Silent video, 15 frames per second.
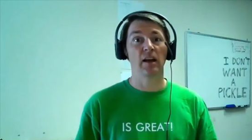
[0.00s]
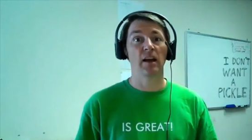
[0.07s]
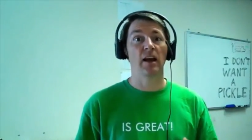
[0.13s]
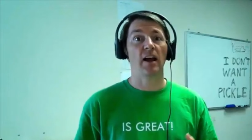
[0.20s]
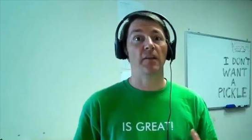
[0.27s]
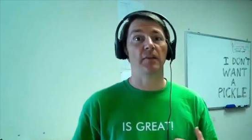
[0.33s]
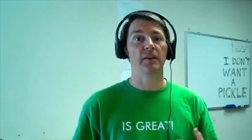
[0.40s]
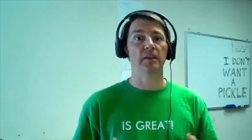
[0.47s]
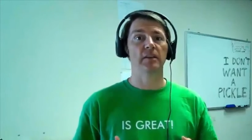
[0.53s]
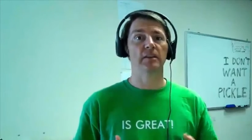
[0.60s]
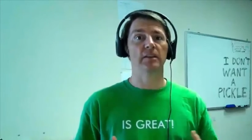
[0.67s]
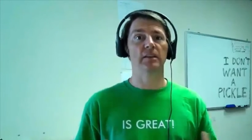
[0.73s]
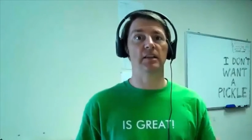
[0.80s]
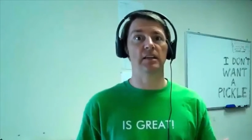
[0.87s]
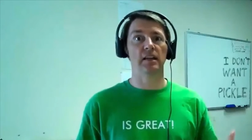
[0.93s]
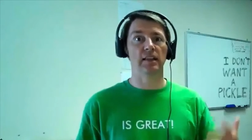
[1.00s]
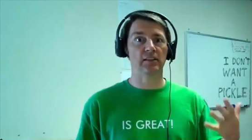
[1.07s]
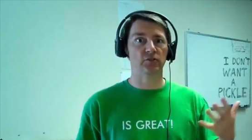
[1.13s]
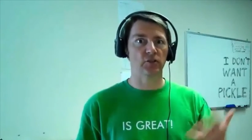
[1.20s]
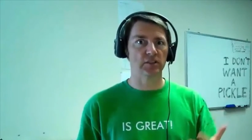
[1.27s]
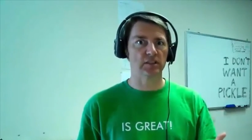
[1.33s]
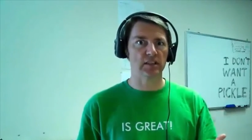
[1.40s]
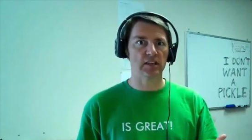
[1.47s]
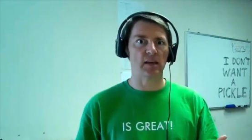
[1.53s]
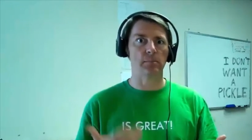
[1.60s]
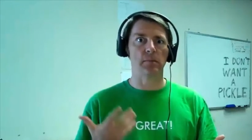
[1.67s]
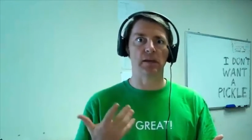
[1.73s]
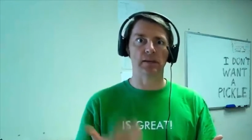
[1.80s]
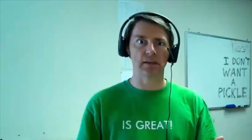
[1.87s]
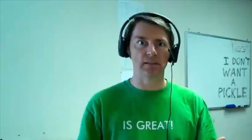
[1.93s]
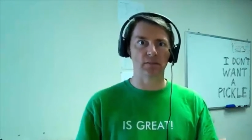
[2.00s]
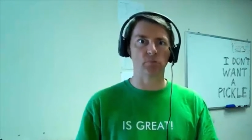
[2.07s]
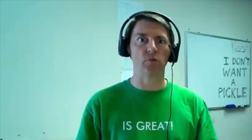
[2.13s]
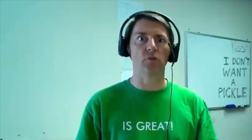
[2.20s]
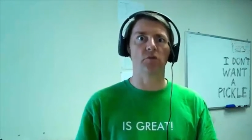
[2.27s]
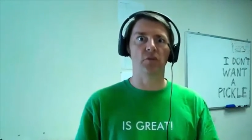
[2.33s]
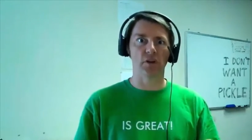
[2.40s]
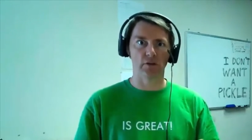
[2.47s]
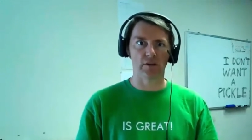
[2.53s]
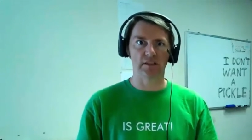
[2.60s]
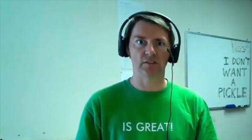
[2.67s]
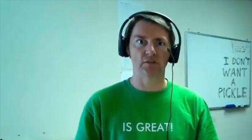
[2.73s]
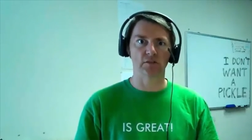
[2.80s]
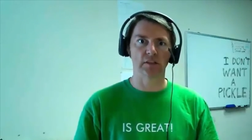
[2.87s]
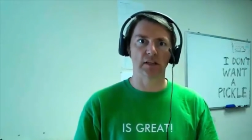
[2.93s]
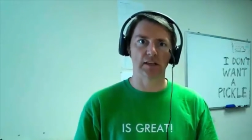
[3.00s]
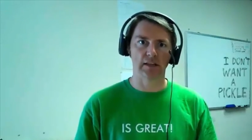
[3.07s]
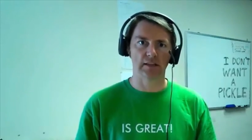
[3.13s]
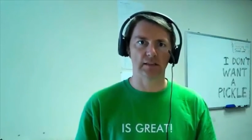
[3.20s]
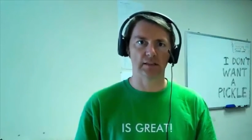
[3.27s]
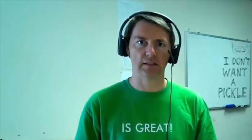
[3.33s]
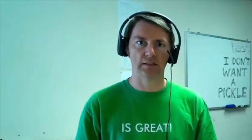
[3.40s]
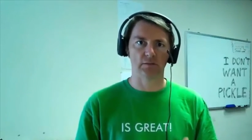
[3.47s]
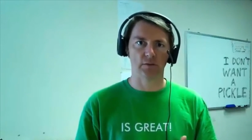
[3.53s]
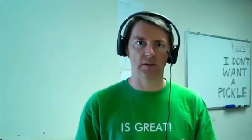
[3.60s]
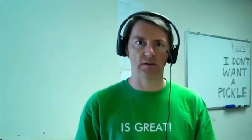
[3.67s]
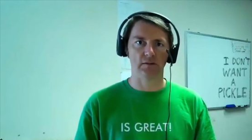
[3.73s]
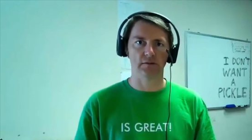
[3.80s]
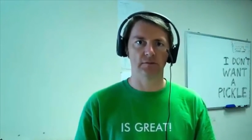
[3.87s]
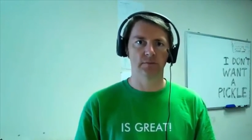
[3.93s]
and that indeed electricity and magnetism were very strongly connected as well.